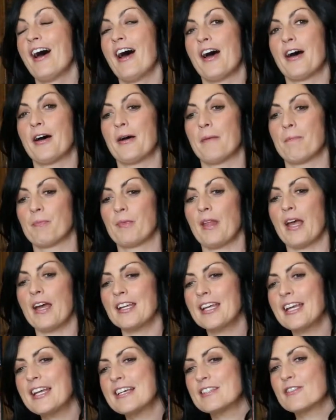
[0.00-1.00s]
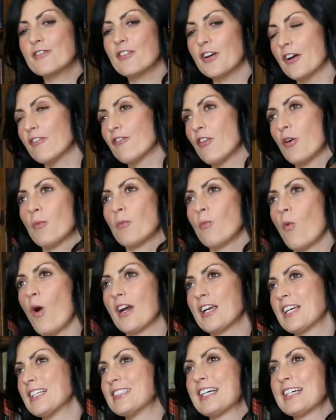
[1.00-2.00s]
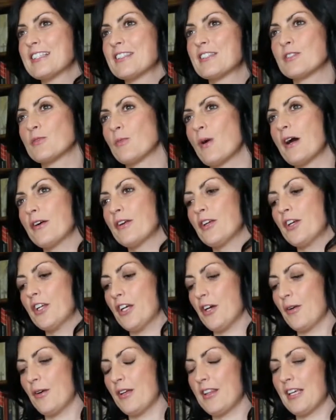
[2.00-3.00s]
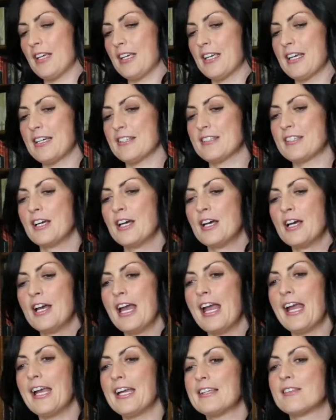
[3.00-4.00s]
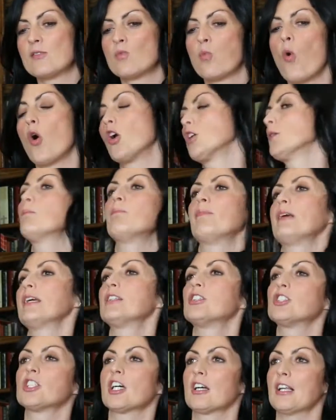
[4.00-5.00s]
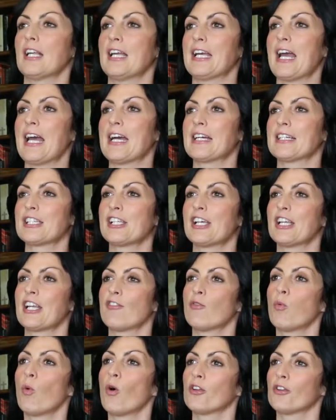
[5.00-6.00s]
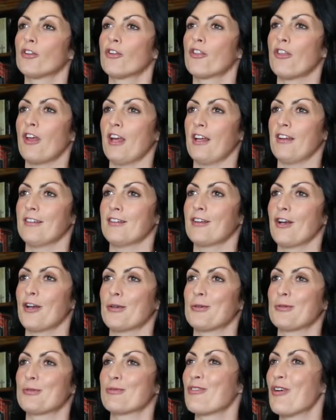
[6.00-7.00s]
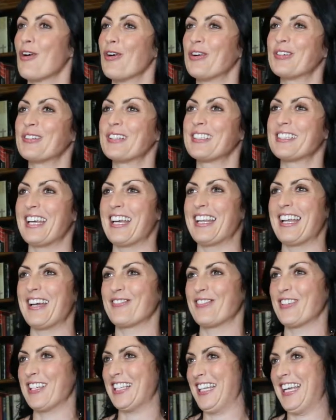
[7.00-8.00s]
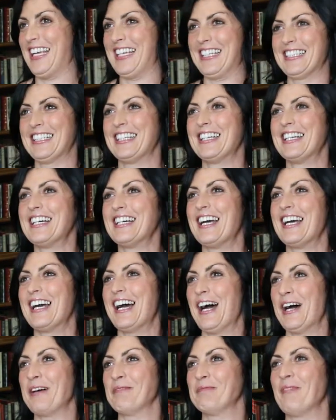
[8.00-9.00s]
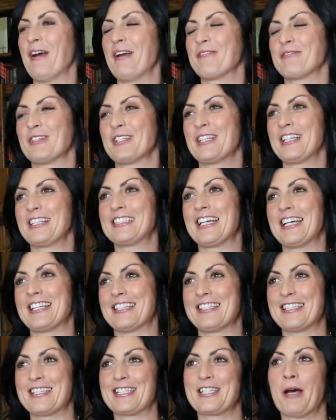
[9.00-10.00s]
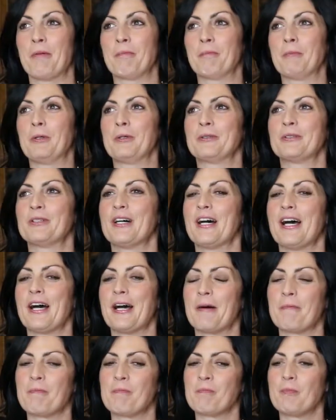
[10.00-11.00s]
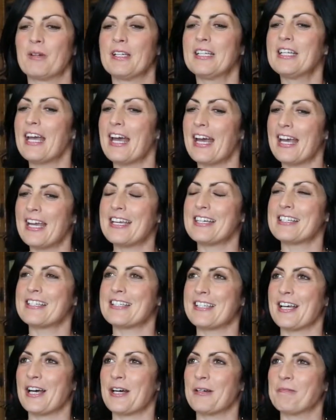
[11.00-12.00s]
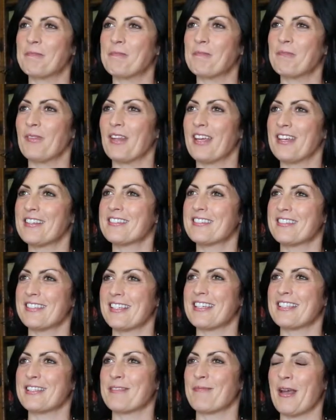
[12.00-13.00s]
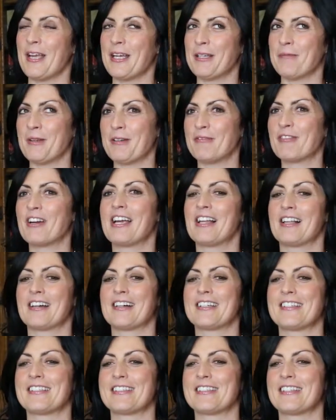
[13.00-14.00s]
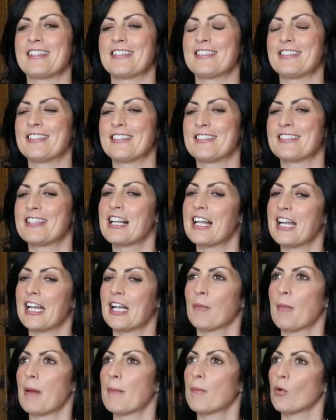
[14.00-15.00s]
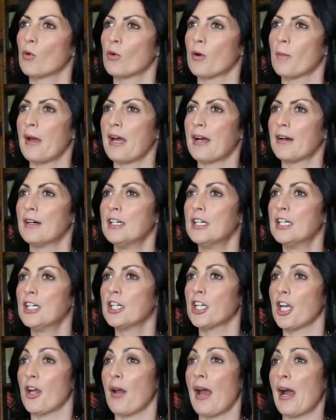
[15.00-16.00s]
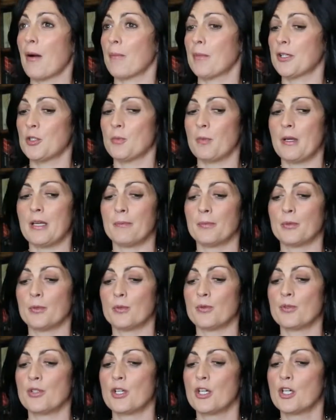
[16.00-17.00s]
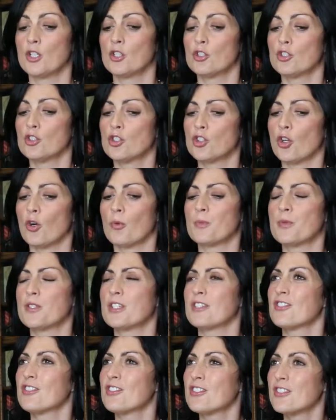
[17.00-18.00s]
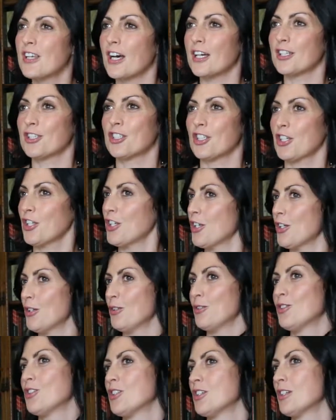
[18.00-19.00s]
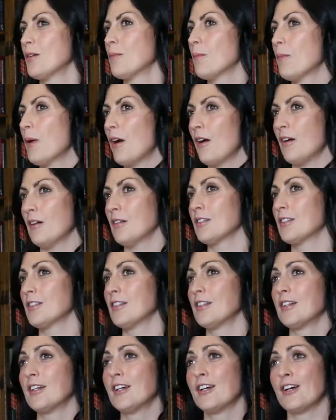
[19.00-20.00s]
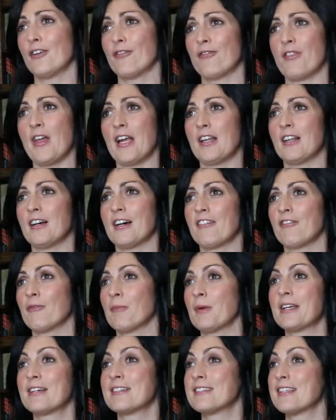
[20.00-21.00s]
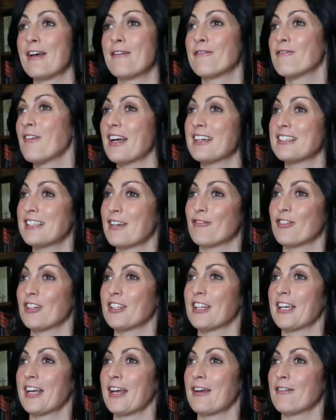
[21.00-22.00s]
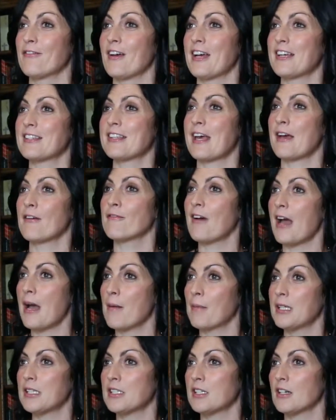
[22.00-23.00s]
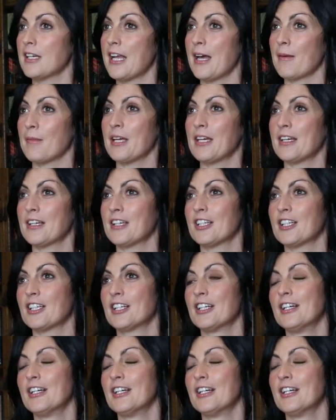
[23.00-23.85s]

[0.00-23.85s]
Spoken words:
And it is for working dads as well, you know. I think it is one big juggling act, and if one thing goes wrong, then everything tends to tumble. But yeah, it's made me realise just a little bit more about, you know, how much people's jobs are such a huge part of their life, because it affects everything. It affects their family dynamic